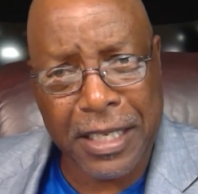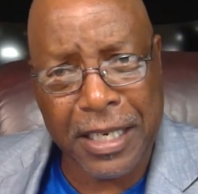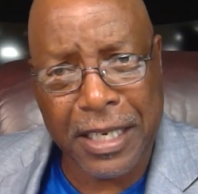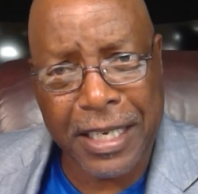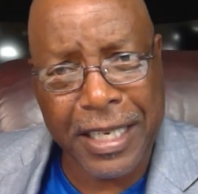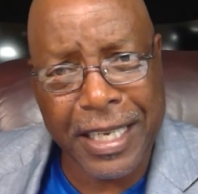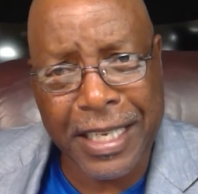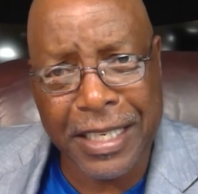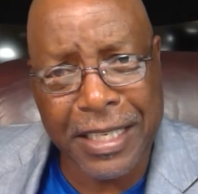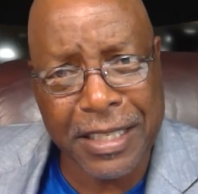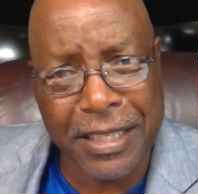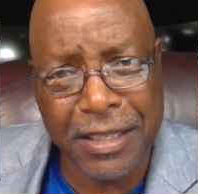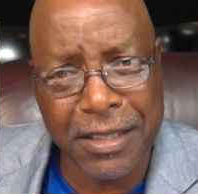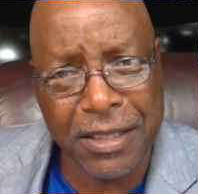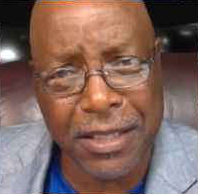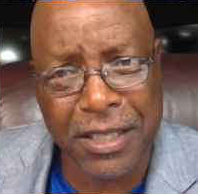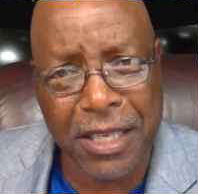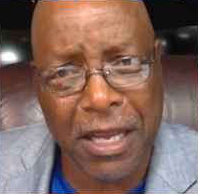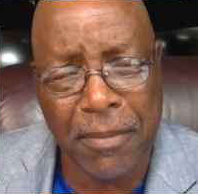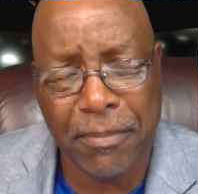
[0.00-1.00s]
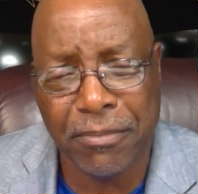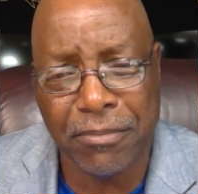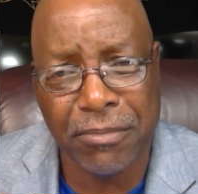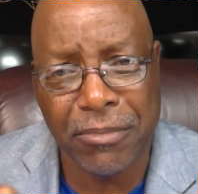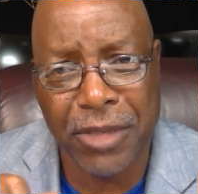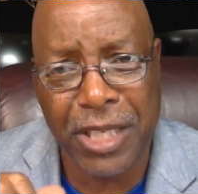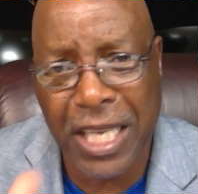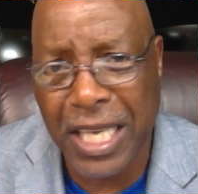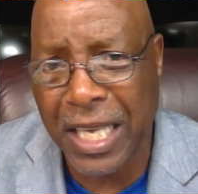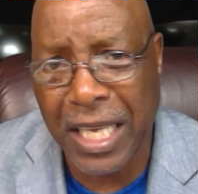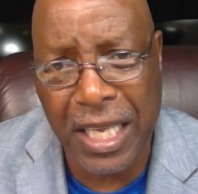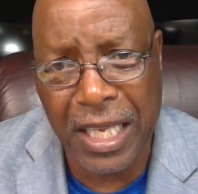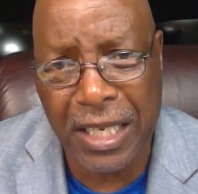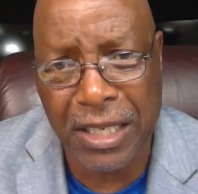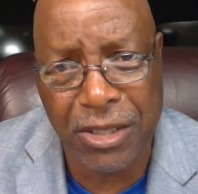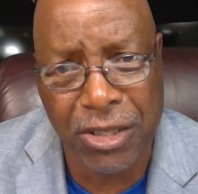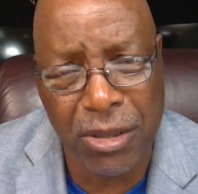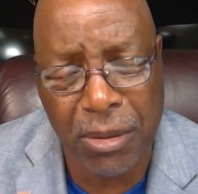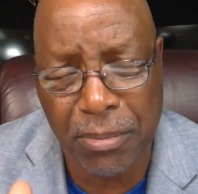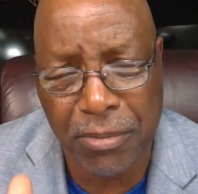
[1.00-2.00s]
in some
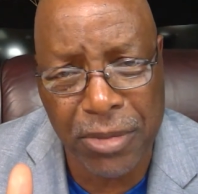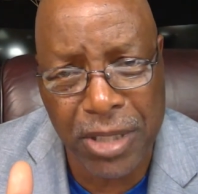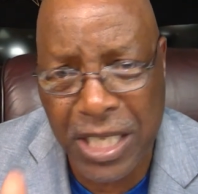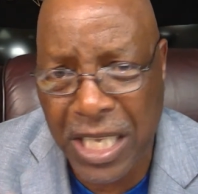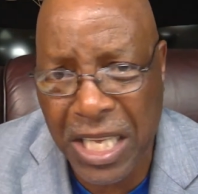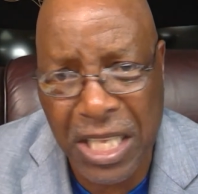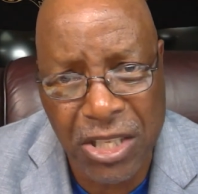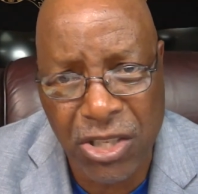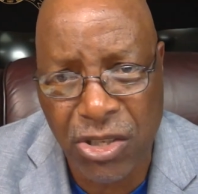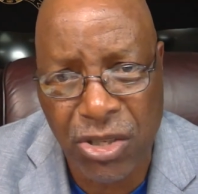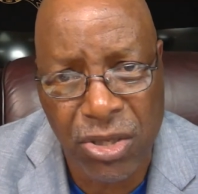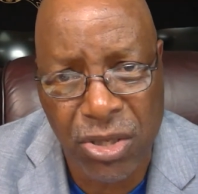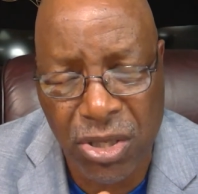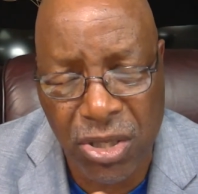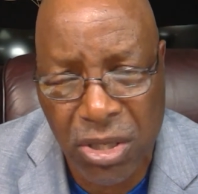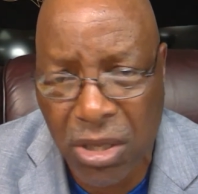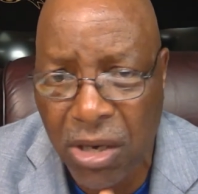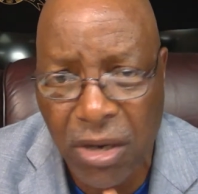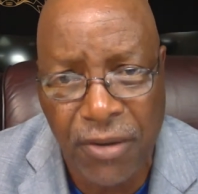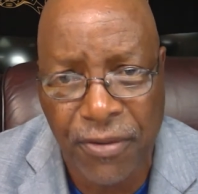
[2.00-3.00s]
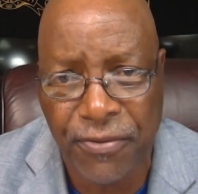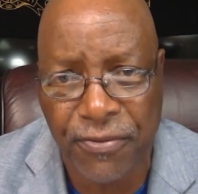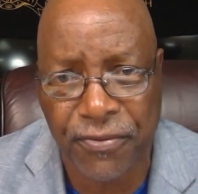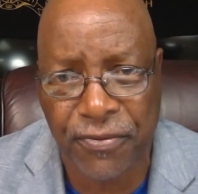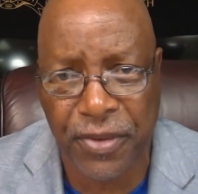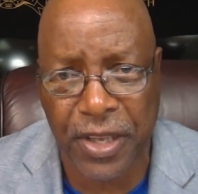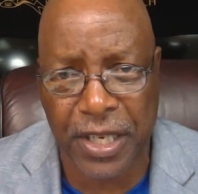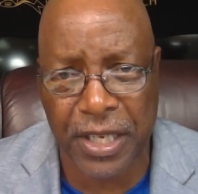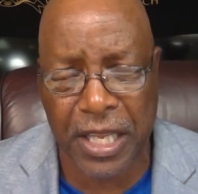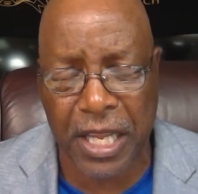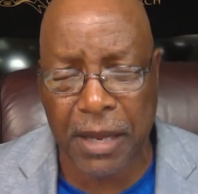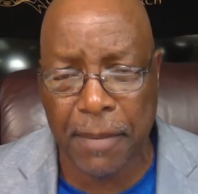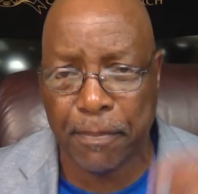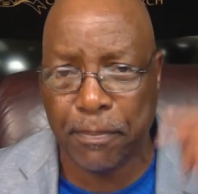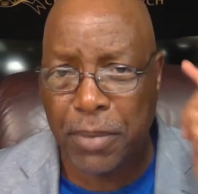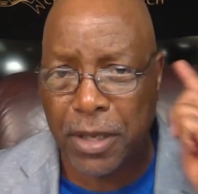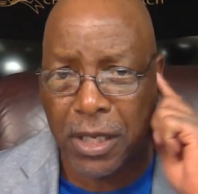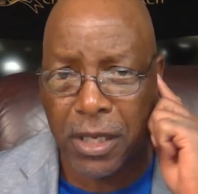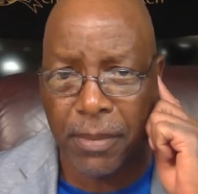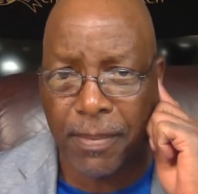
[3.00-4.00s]
dead stuff, and they're
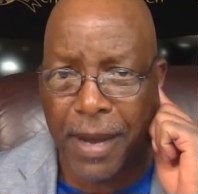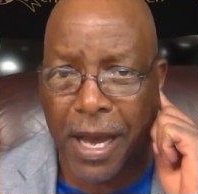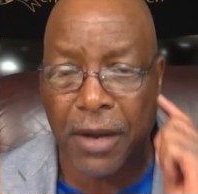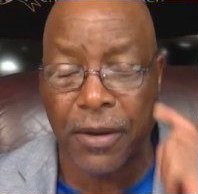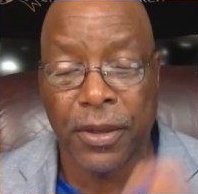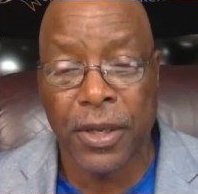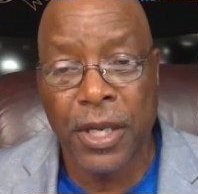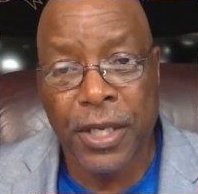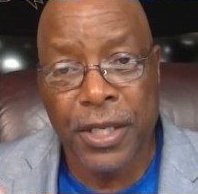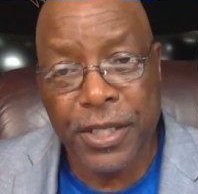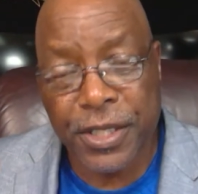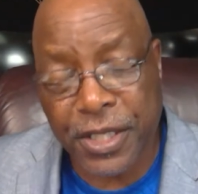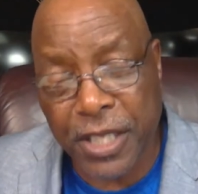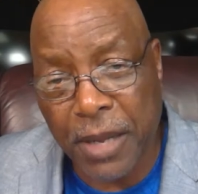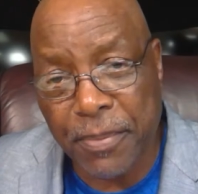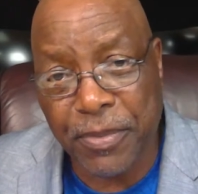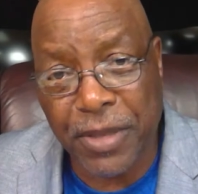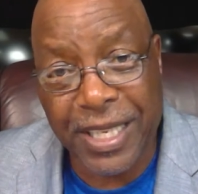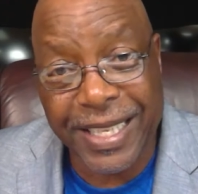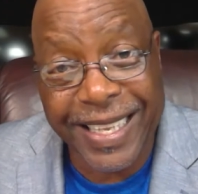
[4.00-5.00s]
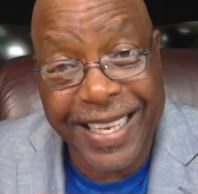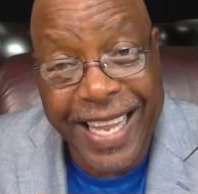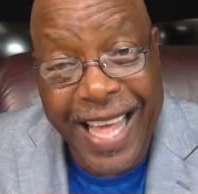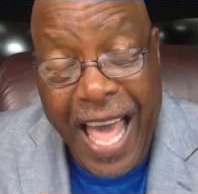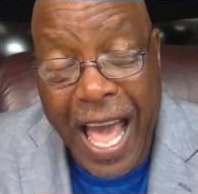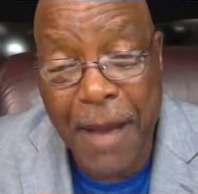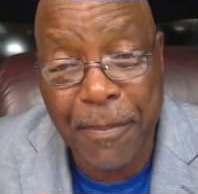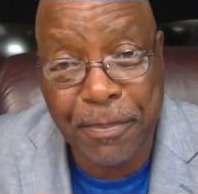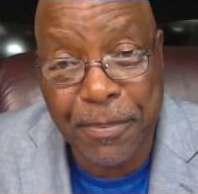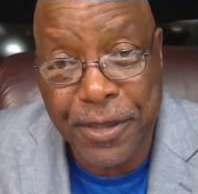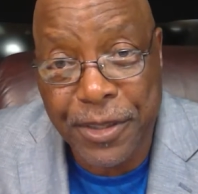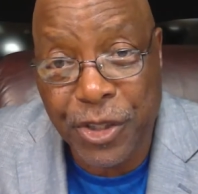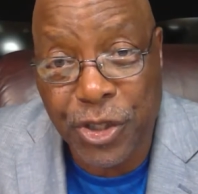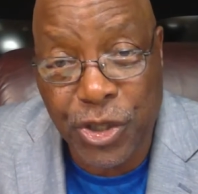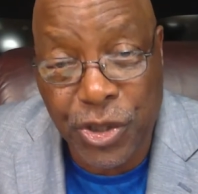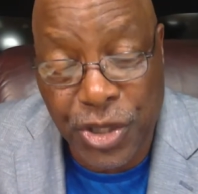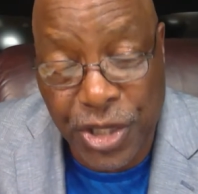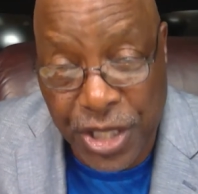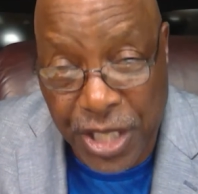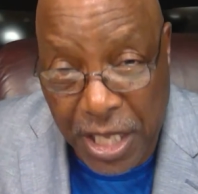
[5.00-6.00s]
bitter about something that happened
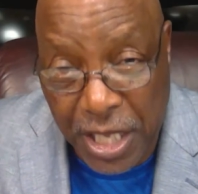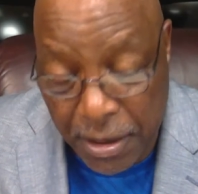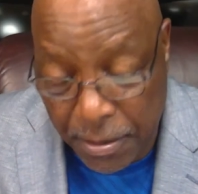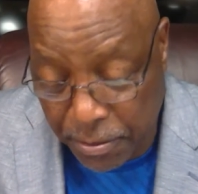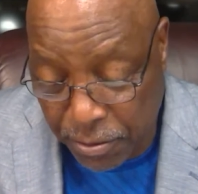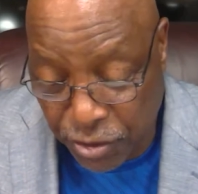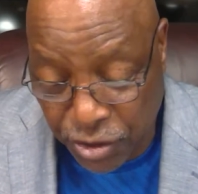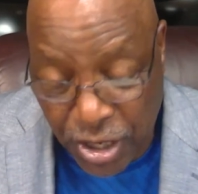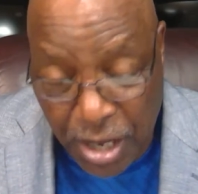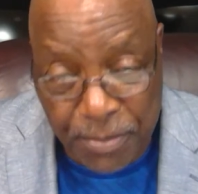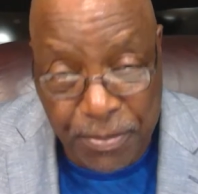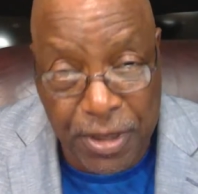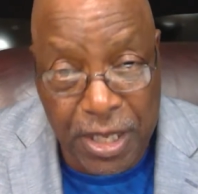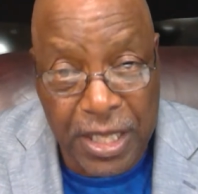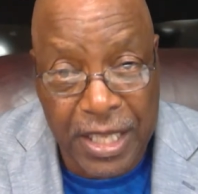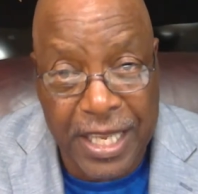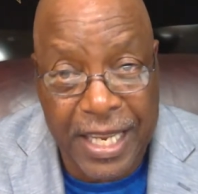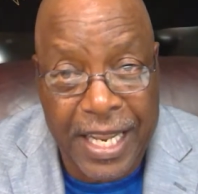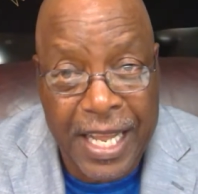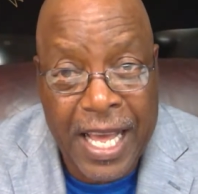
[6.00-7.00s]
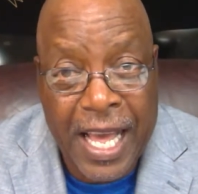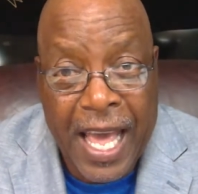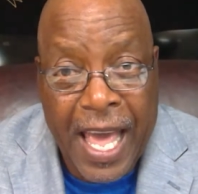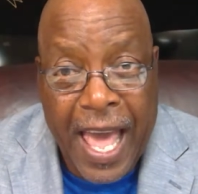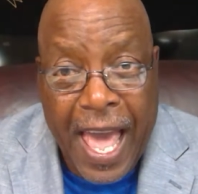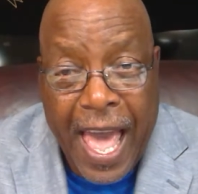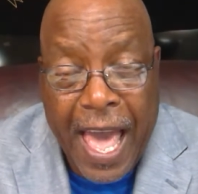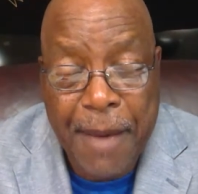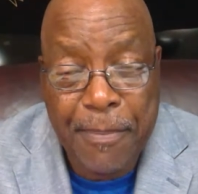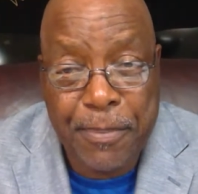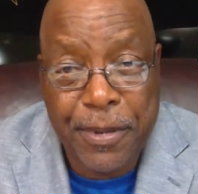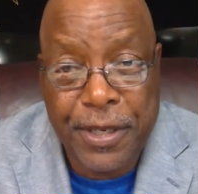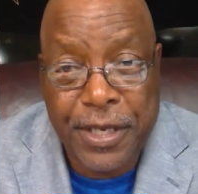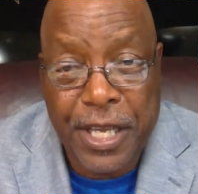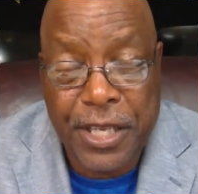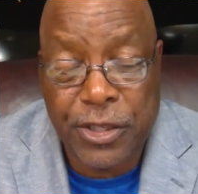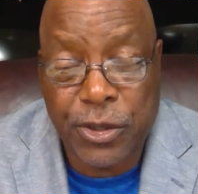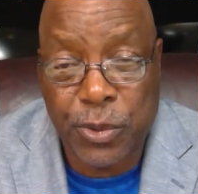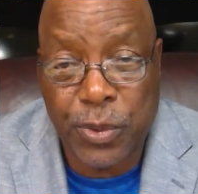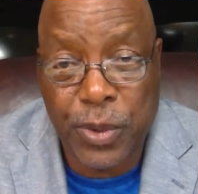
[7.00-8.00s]
to them, something that happened
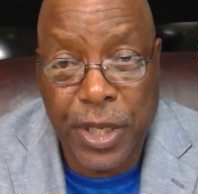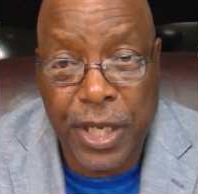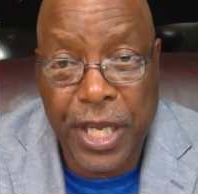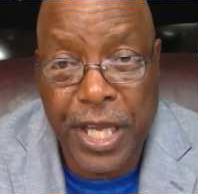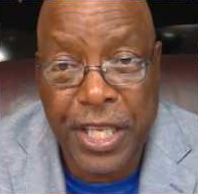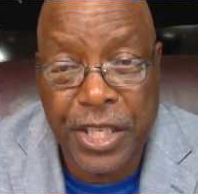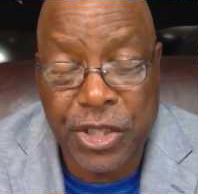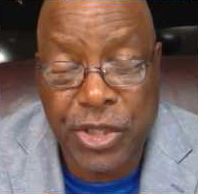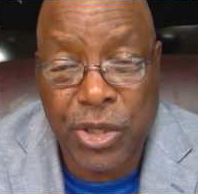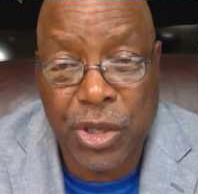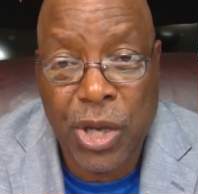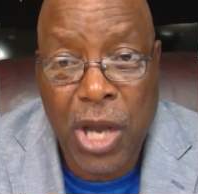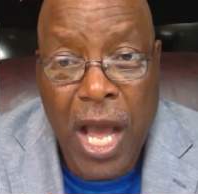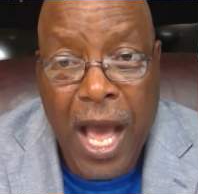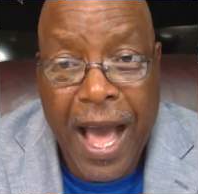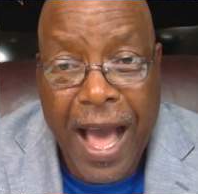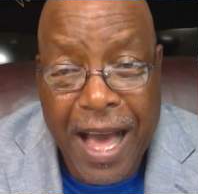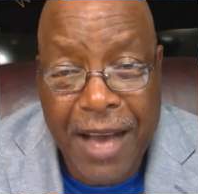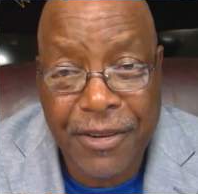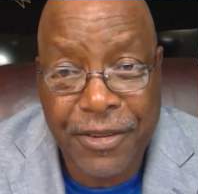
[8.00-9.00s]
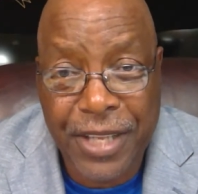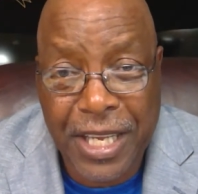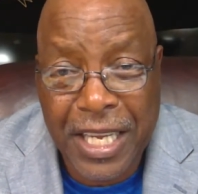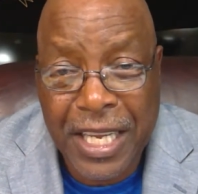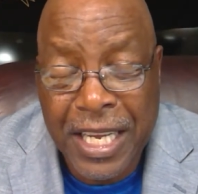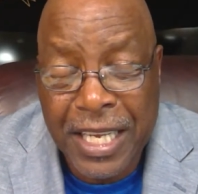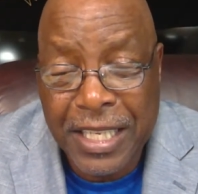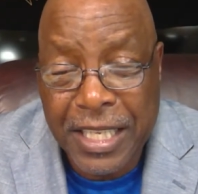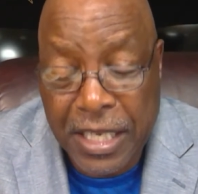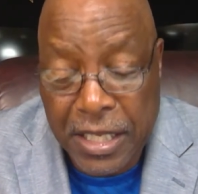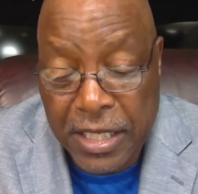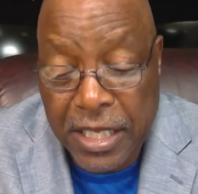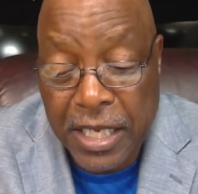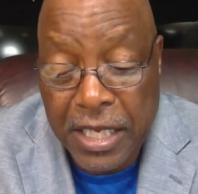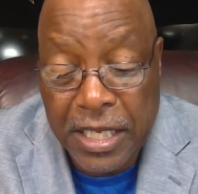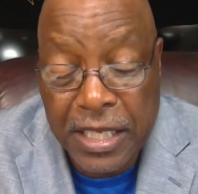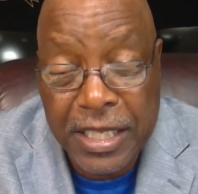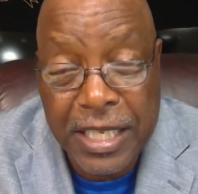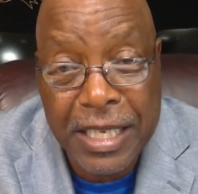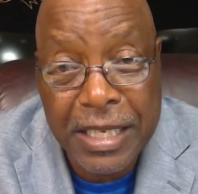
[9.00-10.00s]
as it relates to how they
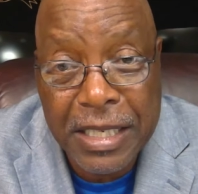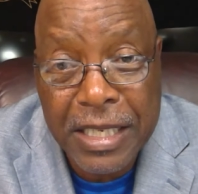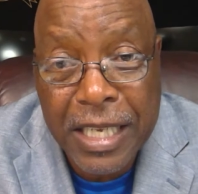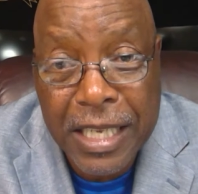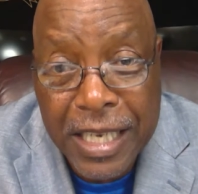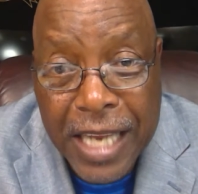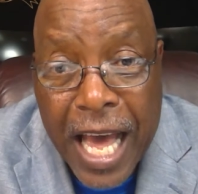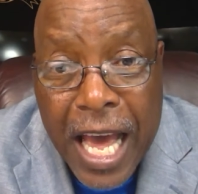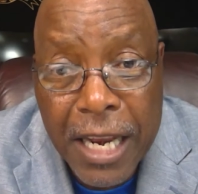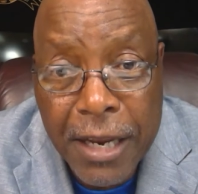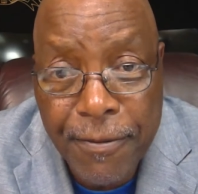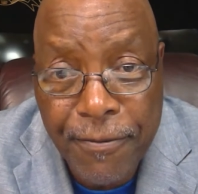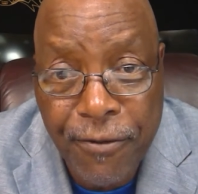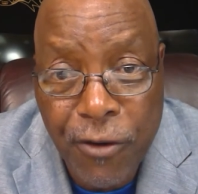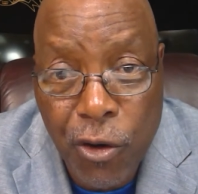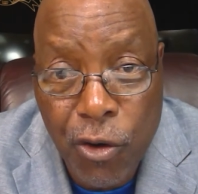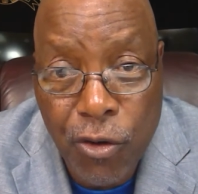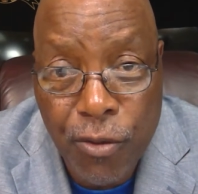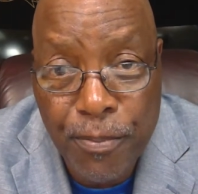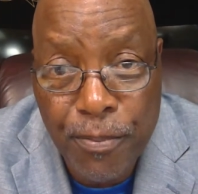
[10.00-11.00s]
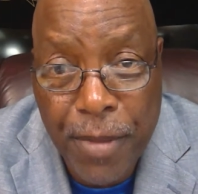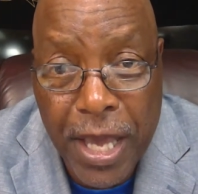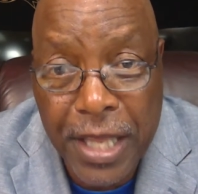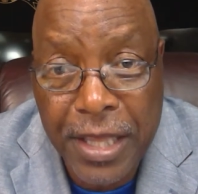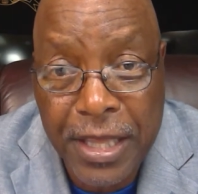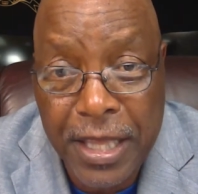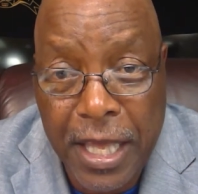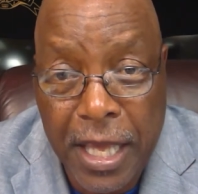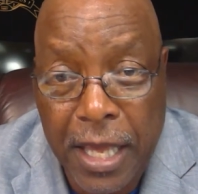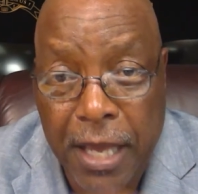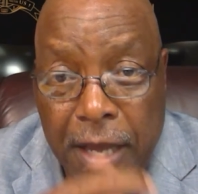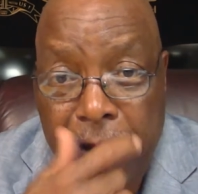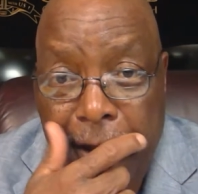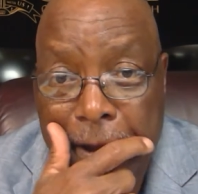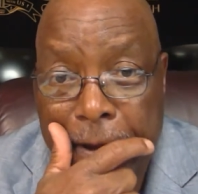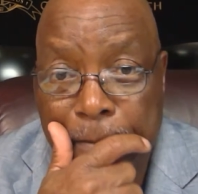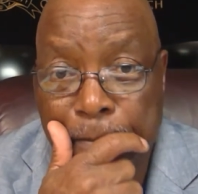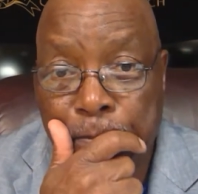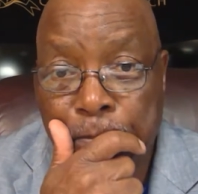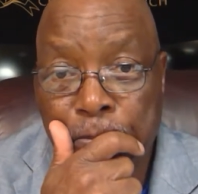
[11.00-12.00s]
a lot of folk make
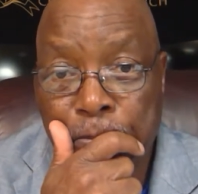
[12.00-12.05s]
their